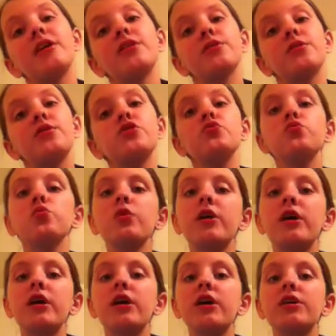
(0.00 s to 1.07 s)
and they're always
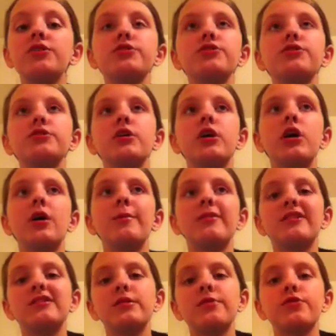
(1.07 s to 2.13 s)
rich. I mean,
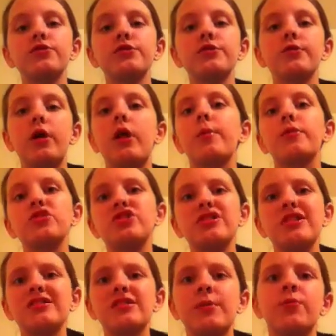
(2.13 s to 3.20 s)
except for Cinderella, but she
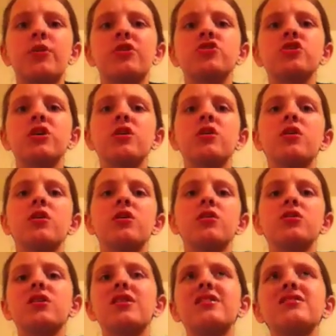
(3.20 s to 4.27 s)
ends up rich.
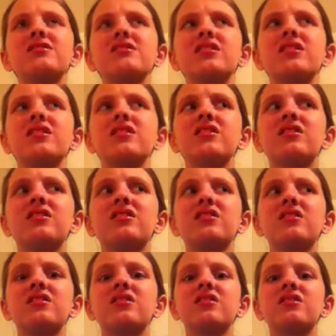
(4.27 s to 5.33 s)
And it's like,
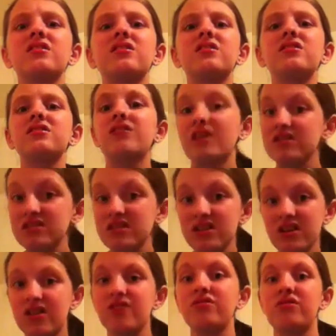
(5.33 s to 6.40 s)
that's not
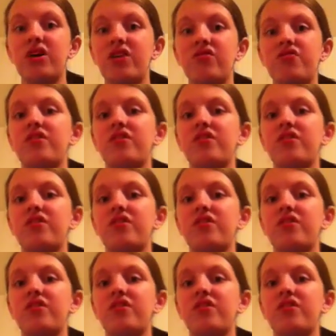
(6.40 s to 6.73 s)
how life